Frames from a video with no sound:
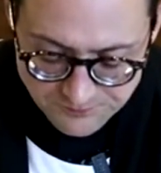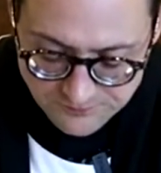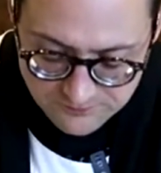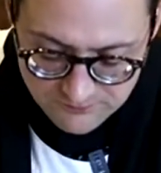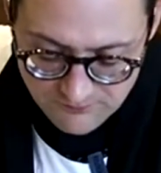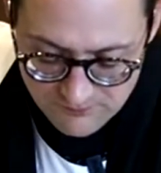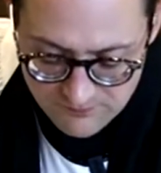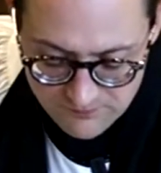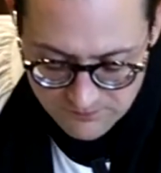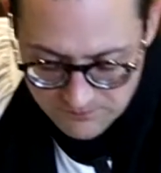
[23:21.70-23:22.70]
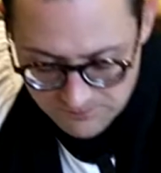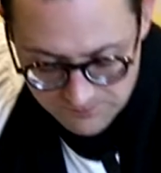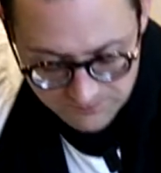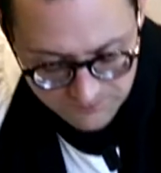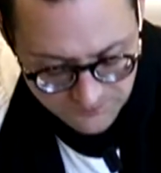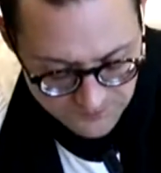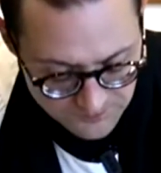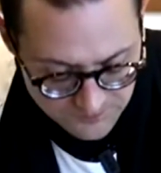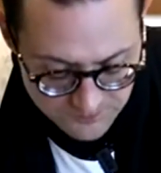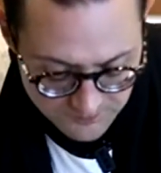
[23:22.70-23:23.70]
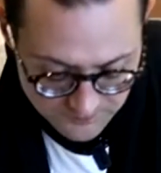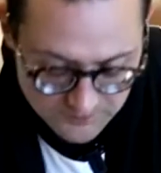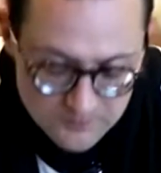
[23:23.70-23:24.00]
No one is speaking in this clip.